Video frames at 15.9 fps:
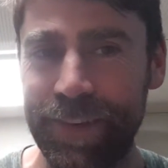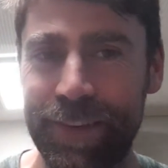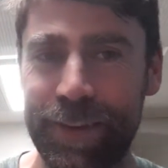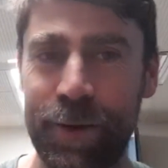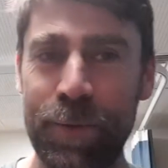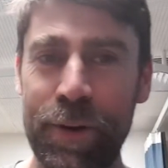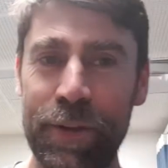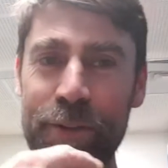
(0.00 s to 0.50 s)

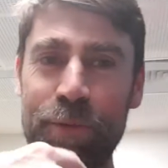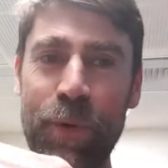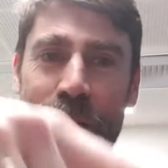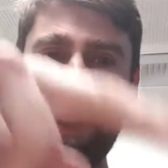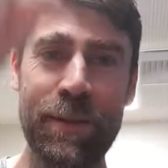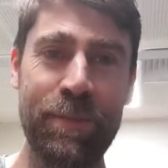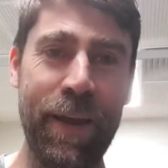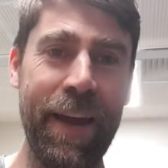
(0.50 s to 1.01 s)
So when it
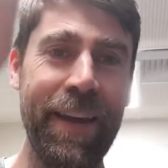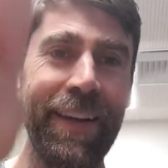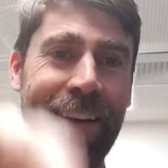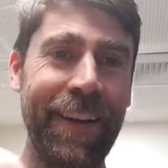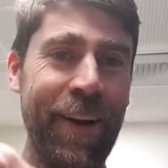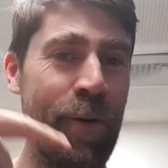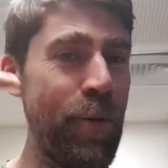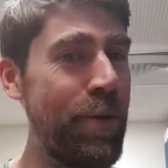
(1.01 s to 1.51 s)
swings back,
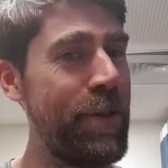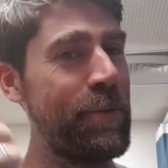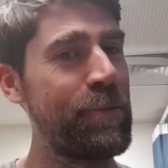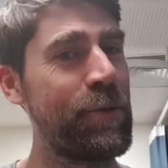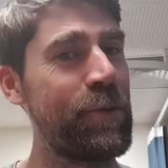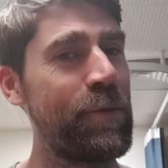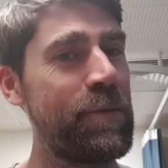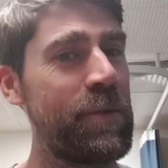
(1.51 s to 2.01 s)
I want them
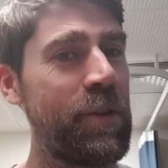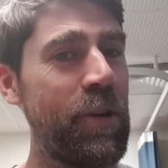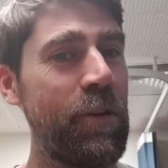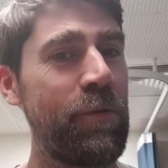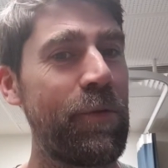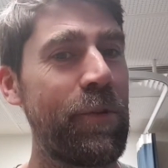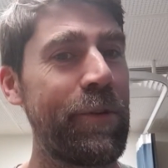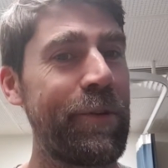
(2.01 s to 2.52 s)
to
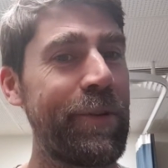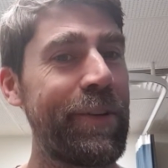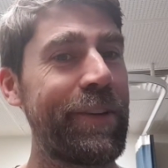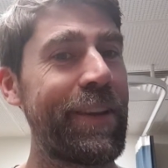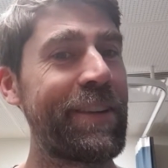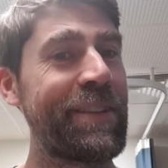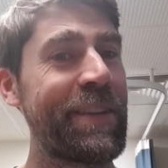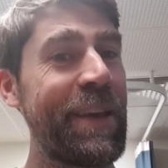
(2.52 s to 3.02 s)
observe whether it
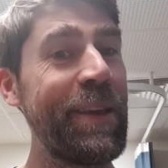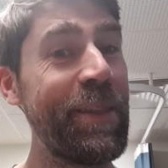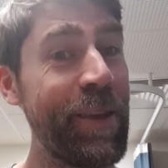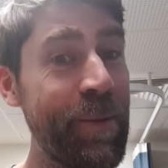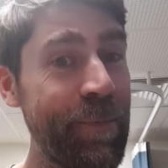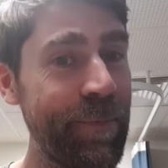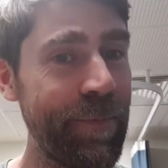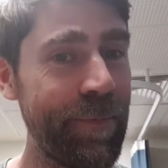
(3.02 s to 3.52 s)
does hit
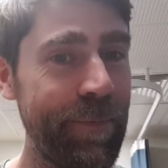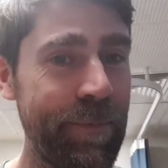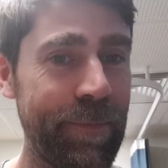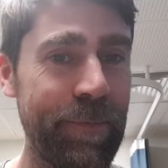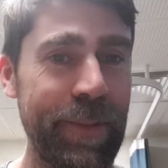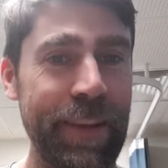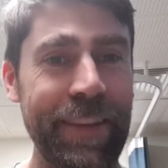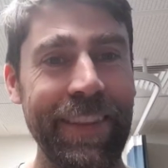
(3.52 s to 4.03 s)
them
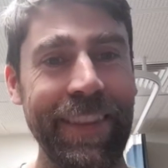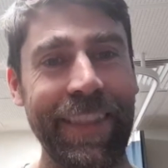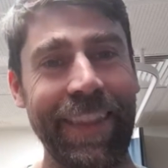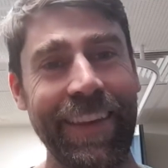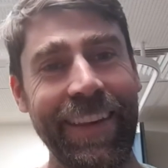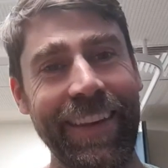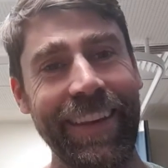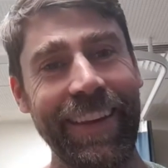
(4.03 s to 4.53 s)
in
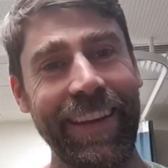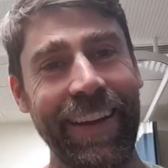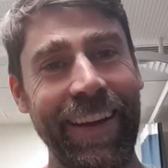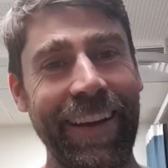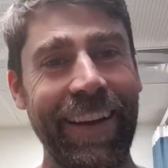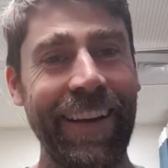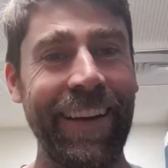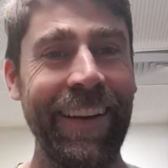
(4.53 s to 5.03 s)

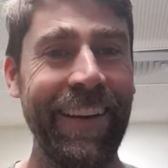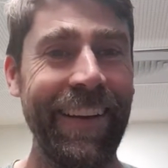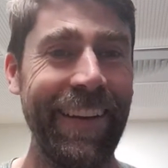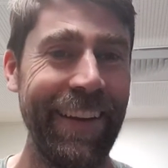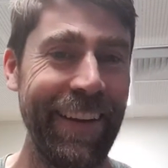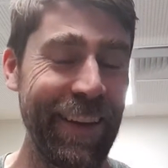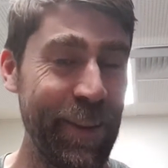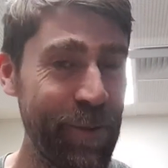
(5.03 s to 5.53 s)

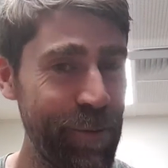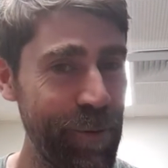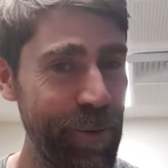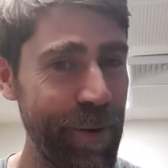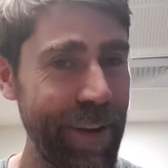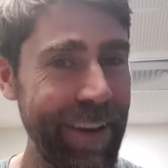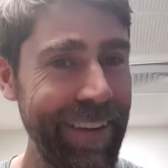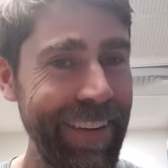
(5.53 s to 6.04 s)
the
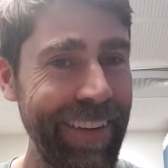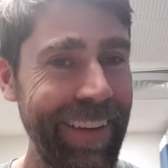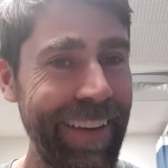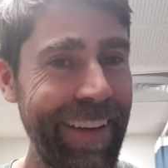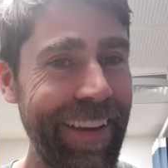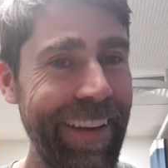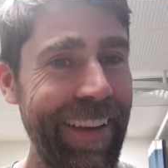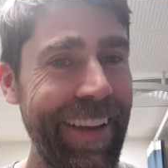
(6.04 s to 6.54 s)
forehead,
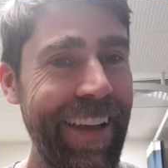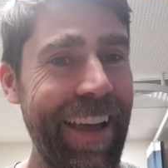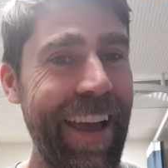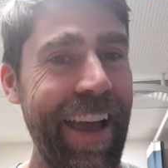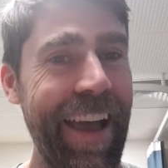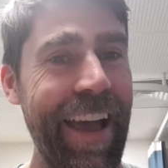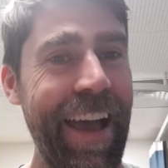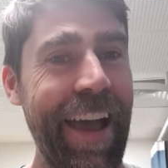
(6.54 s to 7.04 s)

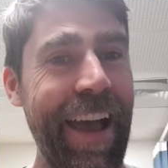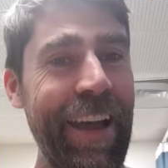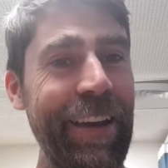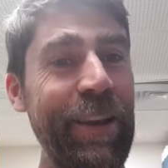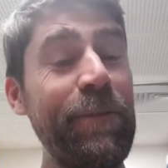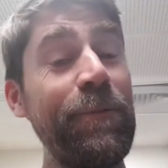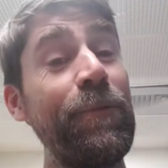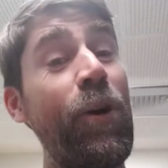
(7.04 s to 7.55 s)
and
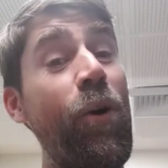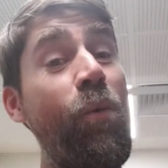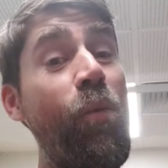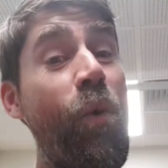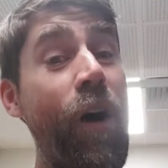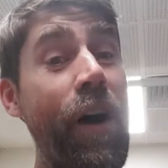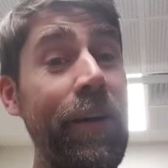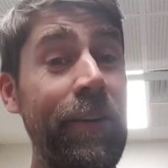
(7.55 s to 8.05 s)
if not,
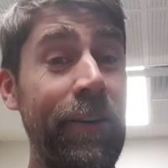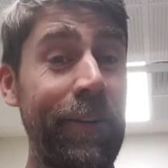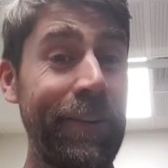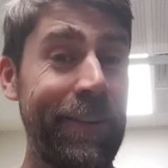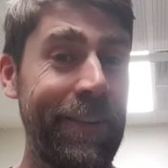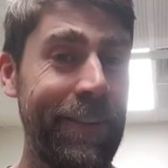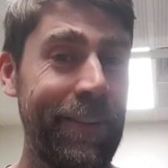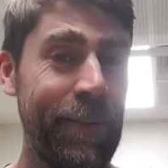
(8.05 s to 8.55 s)
why
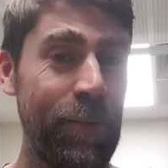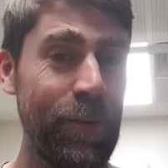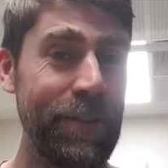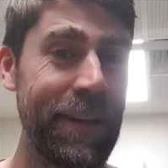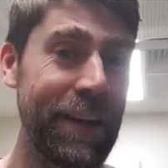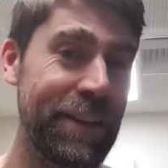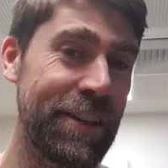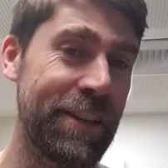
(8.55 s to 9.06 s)
not?
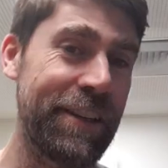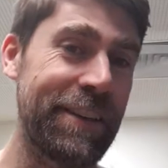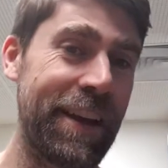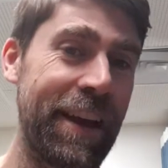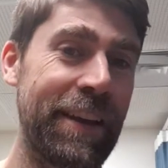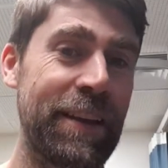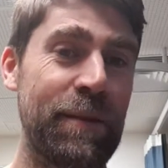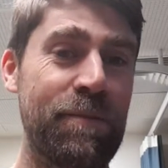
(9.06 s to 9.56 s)
What's actually
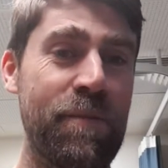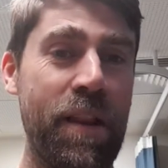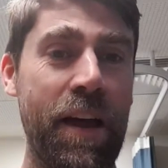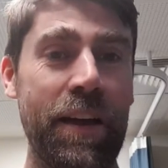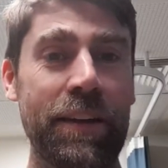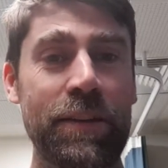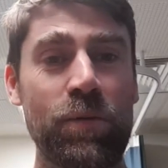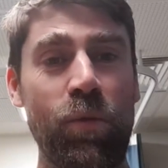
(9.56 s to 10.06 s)
taking
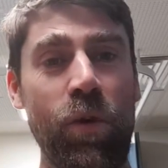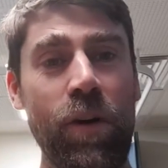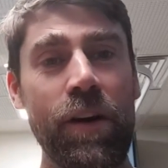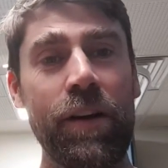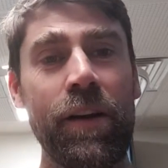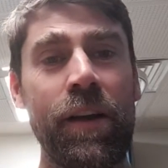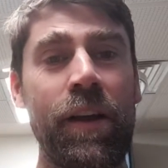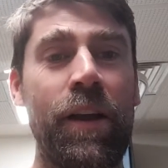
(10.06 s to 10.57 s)
place?
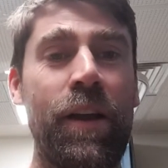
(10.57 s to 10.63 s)
What